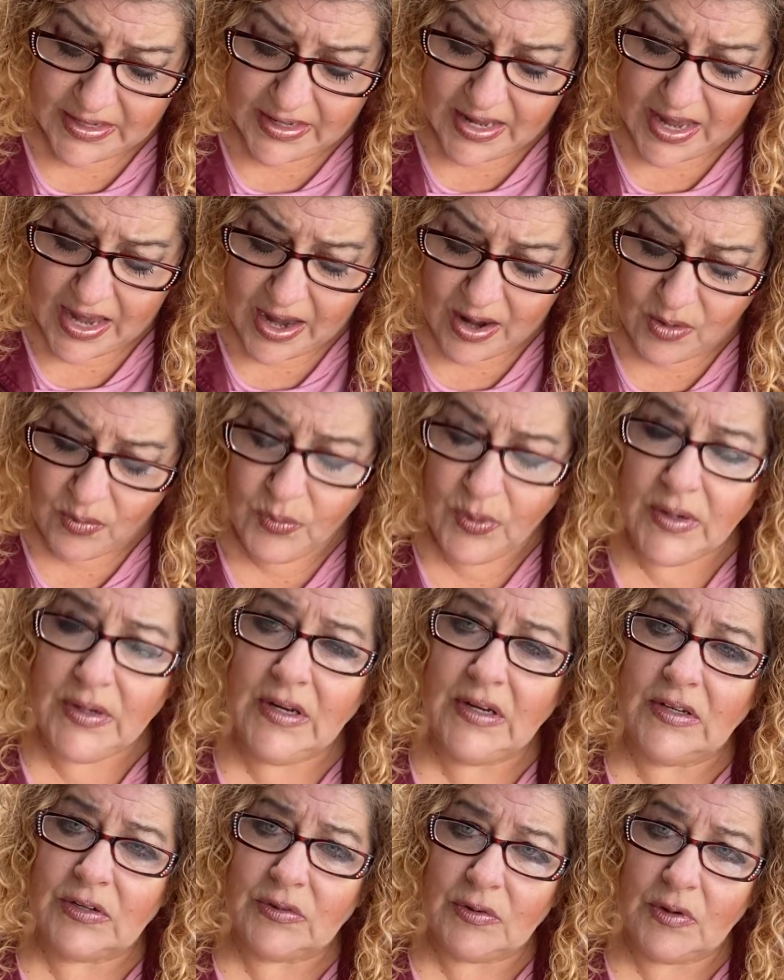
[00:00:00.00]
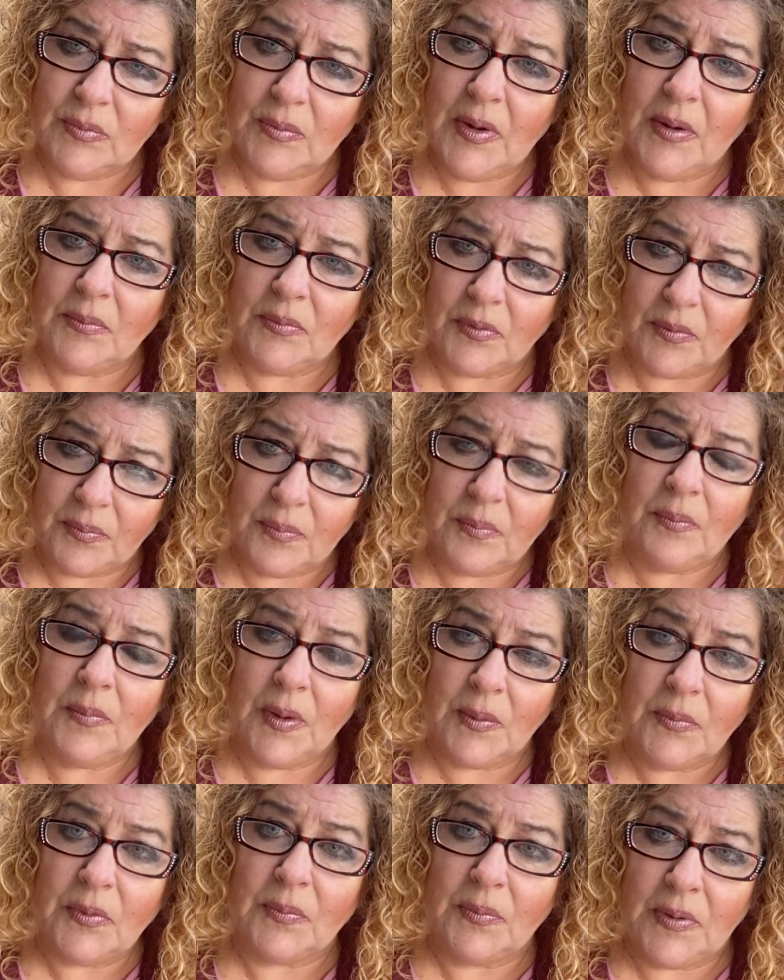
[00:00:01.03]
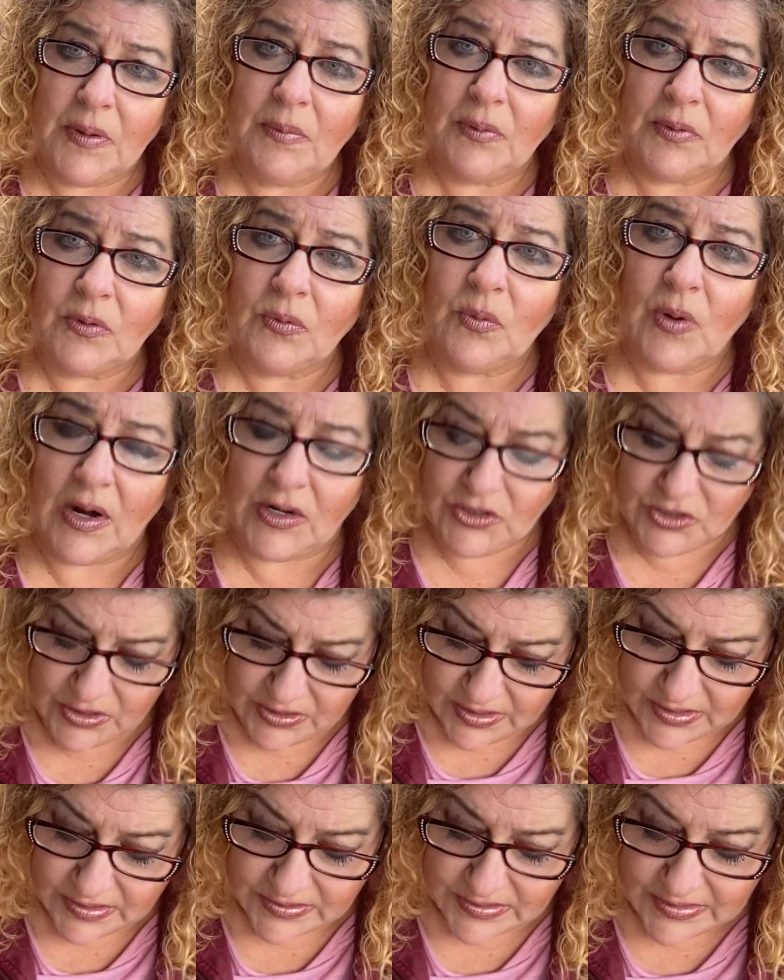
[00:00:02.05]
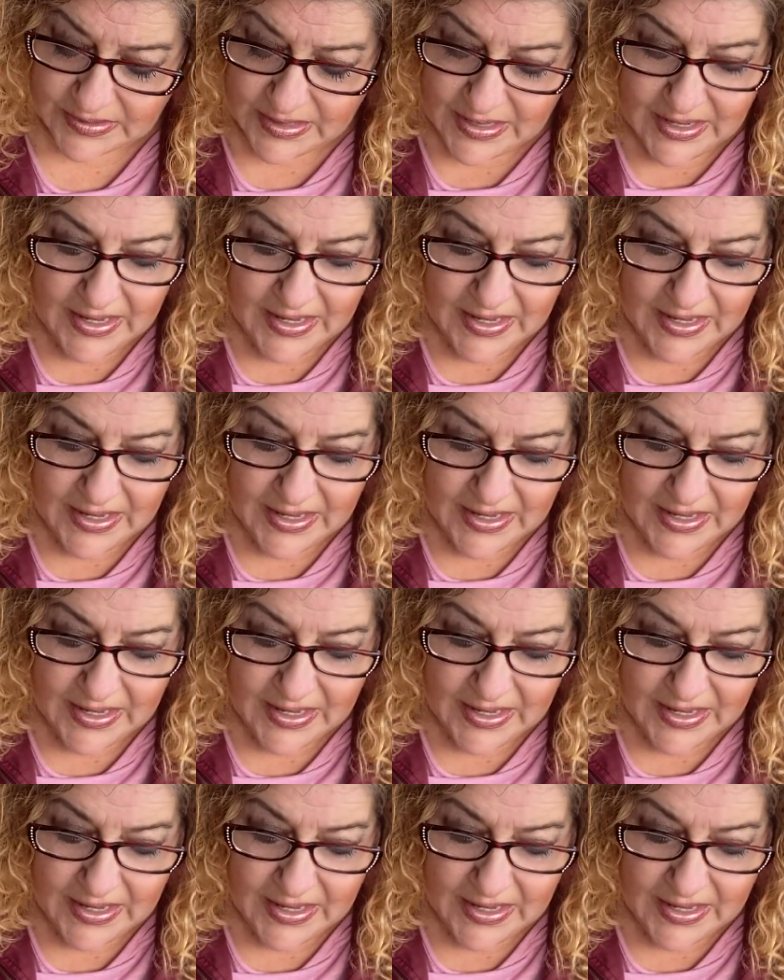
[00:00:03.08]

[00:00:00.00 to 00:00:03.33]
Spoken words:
How we need to remember people are watching us.